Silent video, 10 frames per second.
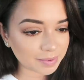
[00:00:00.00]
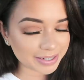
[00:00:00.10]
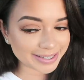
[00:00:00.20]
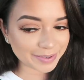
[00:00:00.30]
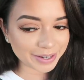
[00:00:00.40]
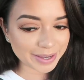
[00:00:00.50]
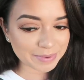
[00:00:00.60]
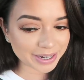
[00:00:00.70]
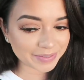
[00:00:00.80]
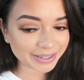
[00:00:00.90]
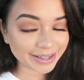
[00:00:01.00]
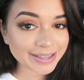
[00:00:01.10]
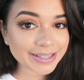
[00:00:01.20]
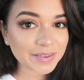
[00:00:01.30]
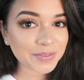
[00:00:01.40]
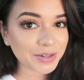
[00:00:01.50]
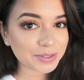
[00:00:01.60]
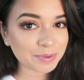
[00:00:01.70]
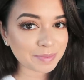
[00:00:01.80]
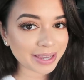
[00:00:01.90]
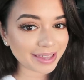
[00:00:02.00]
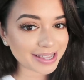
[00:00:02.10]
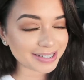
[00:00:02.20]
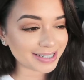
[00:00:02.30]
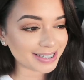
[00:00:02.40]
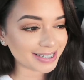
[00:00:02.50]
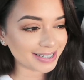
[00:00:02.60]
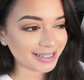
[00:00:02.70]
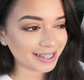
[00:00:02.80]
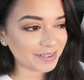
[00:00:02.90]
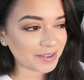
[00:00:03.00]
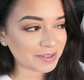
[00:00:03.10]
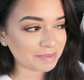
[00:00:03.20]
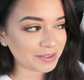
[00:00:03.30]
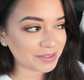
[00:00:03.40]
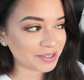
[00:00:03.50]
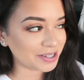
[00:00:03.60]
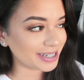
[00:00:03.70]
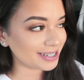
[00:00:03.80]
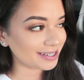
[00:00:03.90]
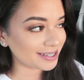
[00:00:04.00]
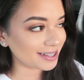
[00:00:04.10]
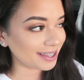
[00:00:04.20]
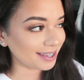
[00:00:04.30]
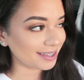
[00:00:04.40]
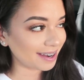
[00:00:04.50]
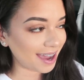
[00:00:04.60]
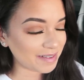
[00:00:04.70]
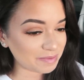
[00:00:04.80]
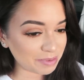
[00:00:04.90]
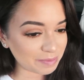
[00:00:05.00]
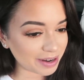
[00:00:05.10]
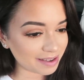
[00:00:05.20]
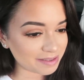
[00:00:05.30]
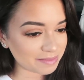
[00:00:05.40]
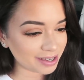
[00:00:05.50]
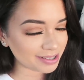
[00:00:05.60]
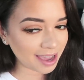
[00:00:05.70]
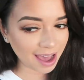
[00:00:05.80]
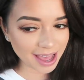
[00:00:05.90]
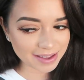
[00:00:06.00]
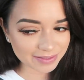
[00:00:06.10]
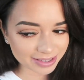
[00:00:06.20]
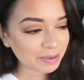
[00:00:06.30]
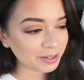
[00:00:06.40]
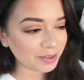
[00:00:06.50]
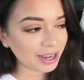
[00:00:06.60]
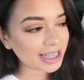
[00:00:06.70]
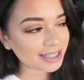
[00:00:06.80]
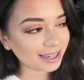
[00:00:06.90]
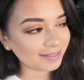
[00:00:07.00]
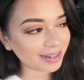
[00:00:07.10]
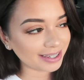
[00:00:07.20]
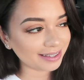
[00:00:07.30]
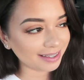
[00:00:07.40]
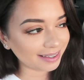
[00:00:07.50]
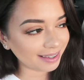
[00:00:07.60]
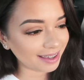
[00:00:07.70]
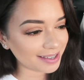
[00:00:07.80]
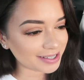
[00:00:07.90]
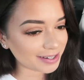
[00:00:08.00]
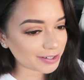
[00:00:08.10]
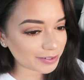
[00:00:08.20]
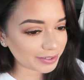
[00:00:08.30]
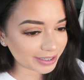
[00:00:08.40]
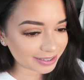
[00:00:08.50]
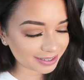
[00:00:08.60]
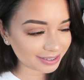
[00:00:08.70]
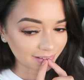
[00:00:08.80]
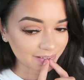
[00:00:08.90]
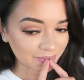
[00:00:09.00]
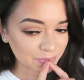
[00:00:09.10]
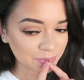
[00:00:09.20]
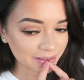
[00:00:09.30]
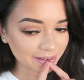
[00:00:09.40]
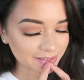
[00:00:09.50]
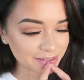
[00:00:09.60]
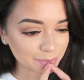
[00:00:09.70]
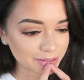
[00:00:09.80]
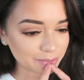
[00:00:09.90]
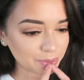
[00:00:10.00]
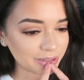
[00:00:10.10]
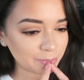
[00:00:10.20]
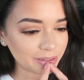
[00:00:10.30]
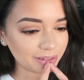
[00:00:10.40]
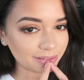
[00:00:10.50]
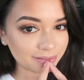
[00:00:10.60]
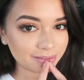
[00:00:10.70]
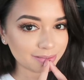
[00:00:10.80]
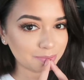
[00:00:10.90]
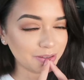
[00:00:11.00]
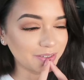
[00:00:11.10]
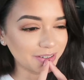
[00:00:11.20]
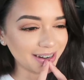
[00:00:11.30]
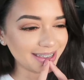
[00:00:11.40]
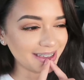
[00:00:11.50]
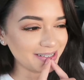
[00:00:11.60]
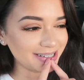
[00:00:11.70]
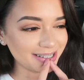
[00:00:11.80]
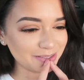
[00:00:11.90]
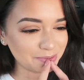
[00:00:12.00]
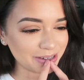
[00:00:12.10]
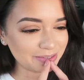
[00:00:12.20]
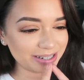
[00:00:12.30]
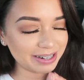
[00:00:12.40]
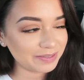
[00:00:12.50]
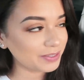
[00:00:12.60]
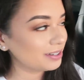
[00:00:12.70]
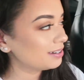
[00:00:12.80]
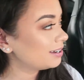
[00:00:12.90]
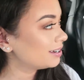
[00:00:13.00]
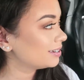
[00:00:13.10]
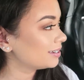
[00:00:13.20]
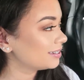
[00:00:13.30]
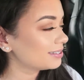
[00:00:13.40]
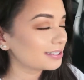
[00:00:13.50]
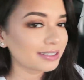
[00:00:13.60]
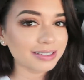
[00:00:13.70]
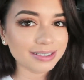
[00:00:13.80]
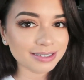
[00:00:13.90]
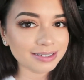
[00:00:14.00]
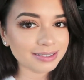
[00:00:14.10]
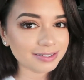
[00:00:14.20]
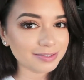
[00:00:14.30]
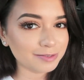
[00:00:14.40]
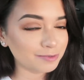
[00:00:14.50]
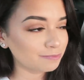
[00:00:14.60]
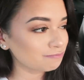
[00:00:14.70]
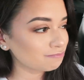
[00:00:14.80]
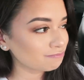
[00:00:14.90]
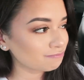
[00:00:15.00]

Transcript: I just got here, but I realized that I forgot to put my elastics in, and I hope my orthodontist doesn't think that I haven't been wearing them, because I have. Maybe not as like regularly as I should, but then I was supposed to put them in before I came to the appointment and I forgot. Oh.